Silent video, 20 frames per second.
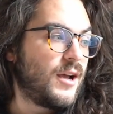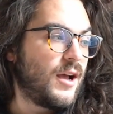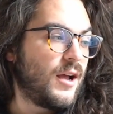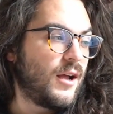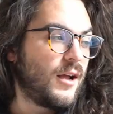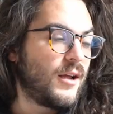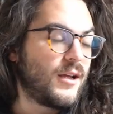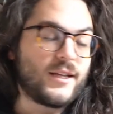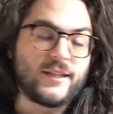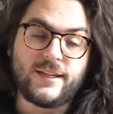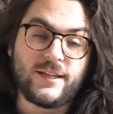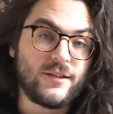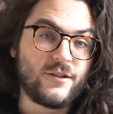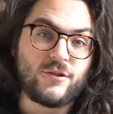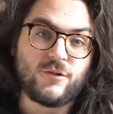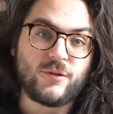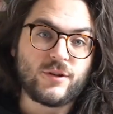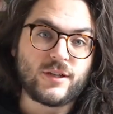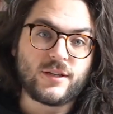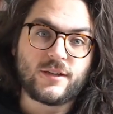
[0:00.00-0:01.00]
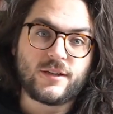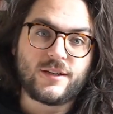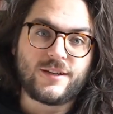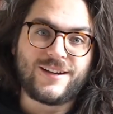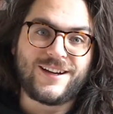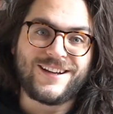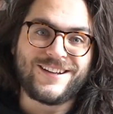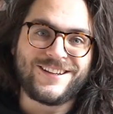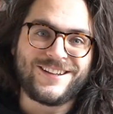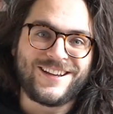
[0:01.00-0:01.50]
I didn't do it,
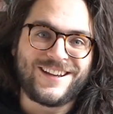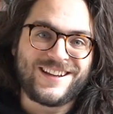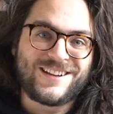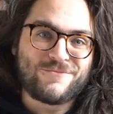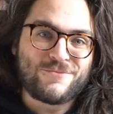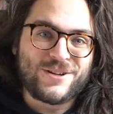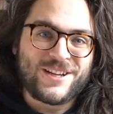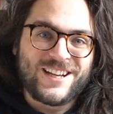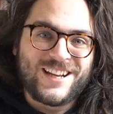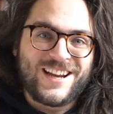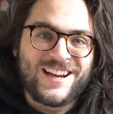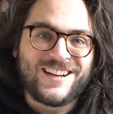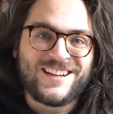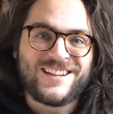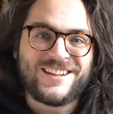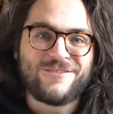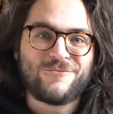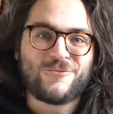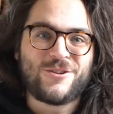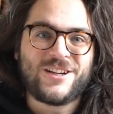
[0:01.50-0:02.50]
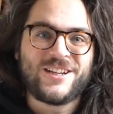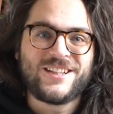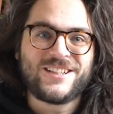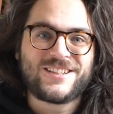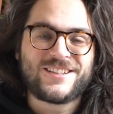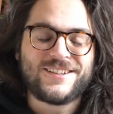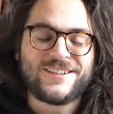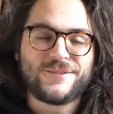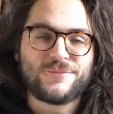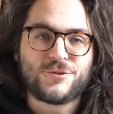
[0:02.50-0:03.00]
but I didn't want
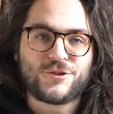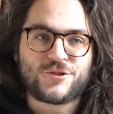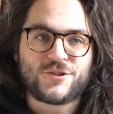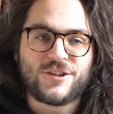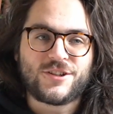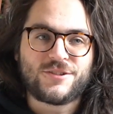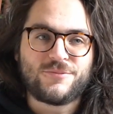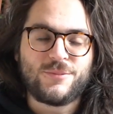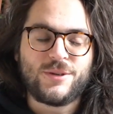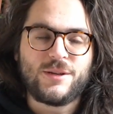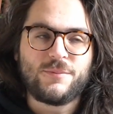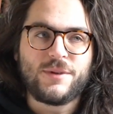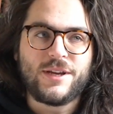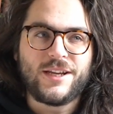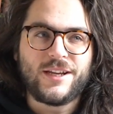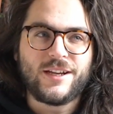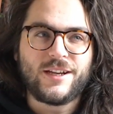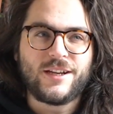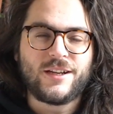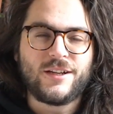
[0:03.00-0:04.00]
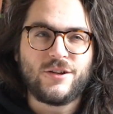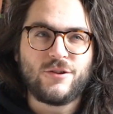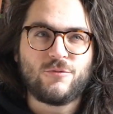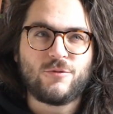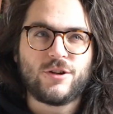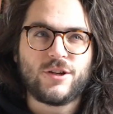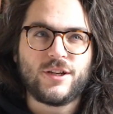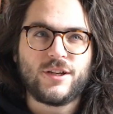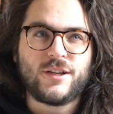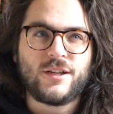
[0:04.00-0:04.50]
it to obstruct me making a new
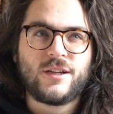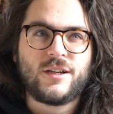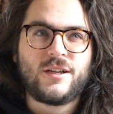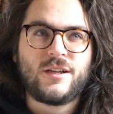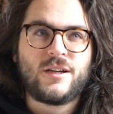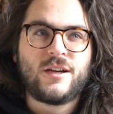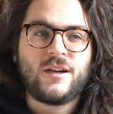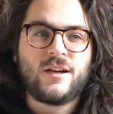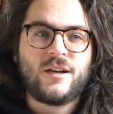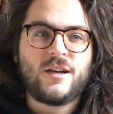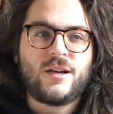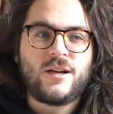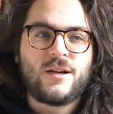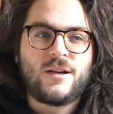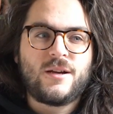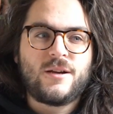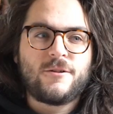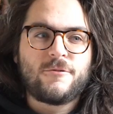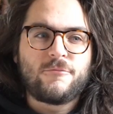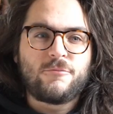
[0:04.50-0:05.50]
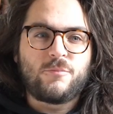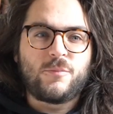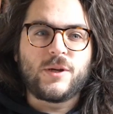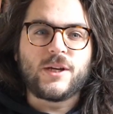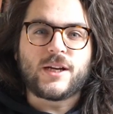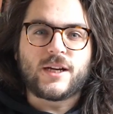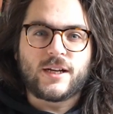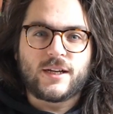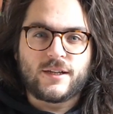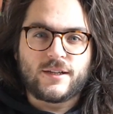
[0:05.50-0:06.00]
one.
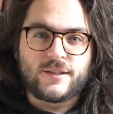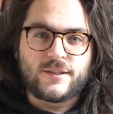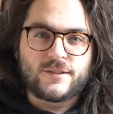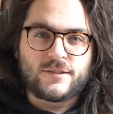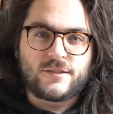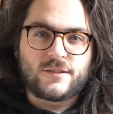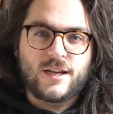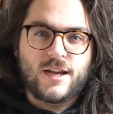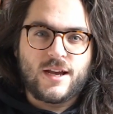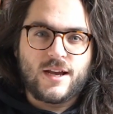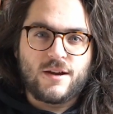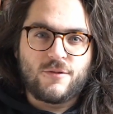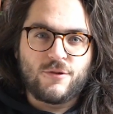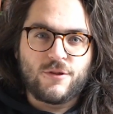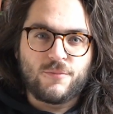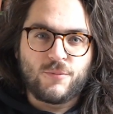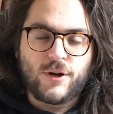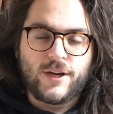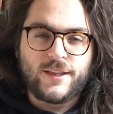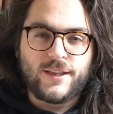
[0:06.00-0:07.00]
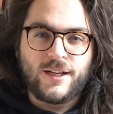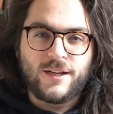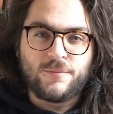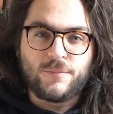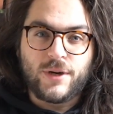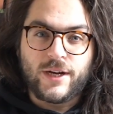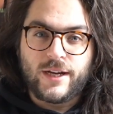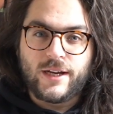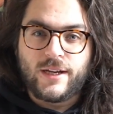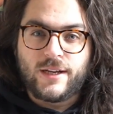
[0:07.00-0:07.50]
Because with a brain
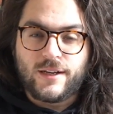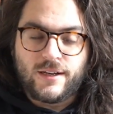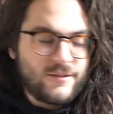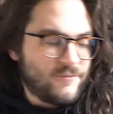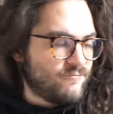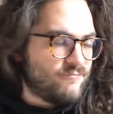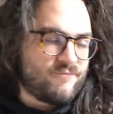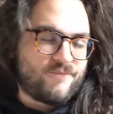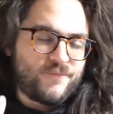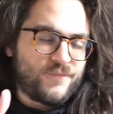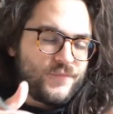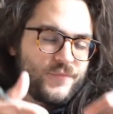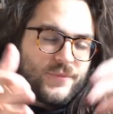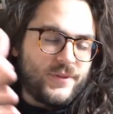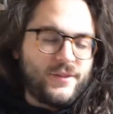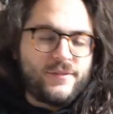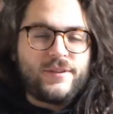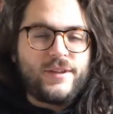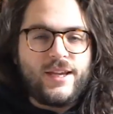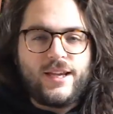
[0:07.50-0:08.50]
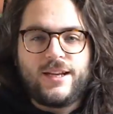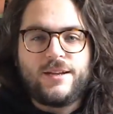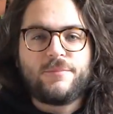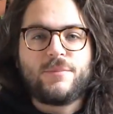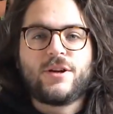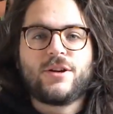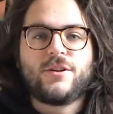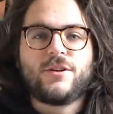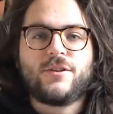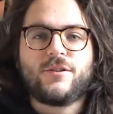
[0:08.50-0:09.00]
like mine, any
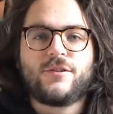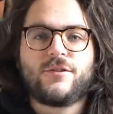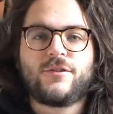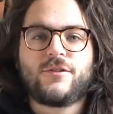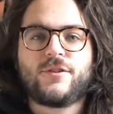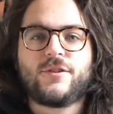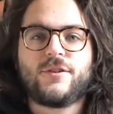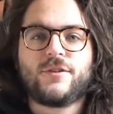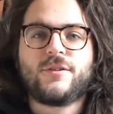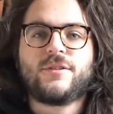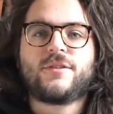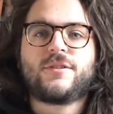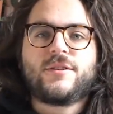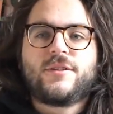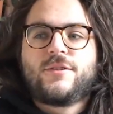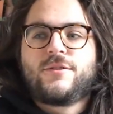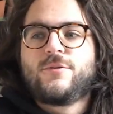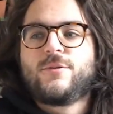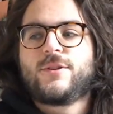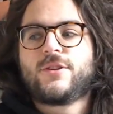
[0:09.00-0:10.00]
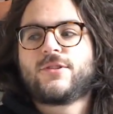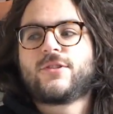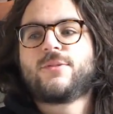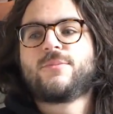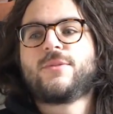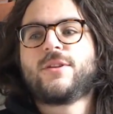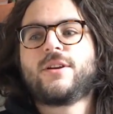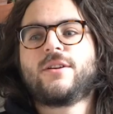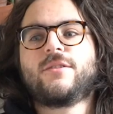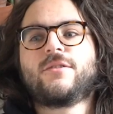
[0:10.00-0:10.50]
barriers to doing
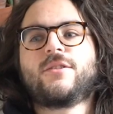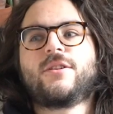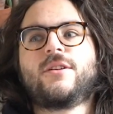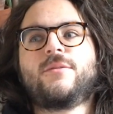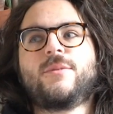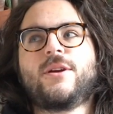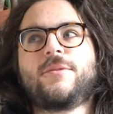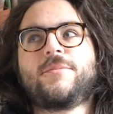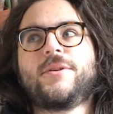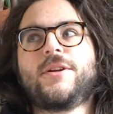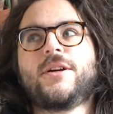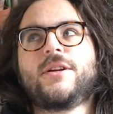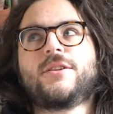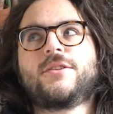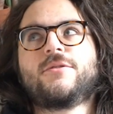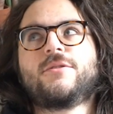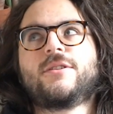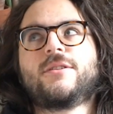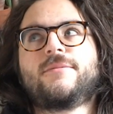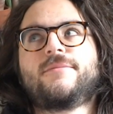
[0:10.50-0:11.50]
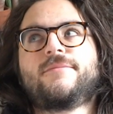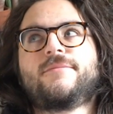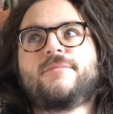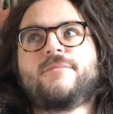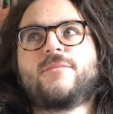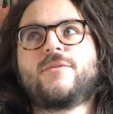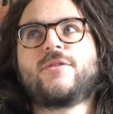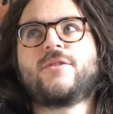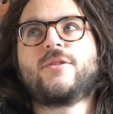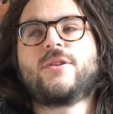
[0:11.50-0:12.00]
something are going to make me not do it.
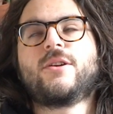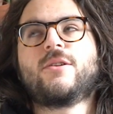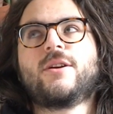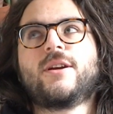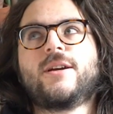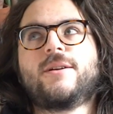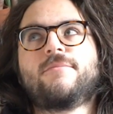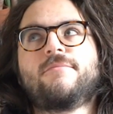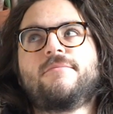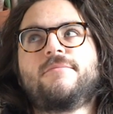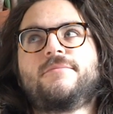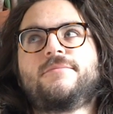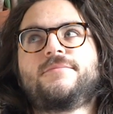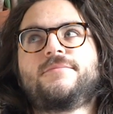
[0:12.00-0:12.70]
So here I am.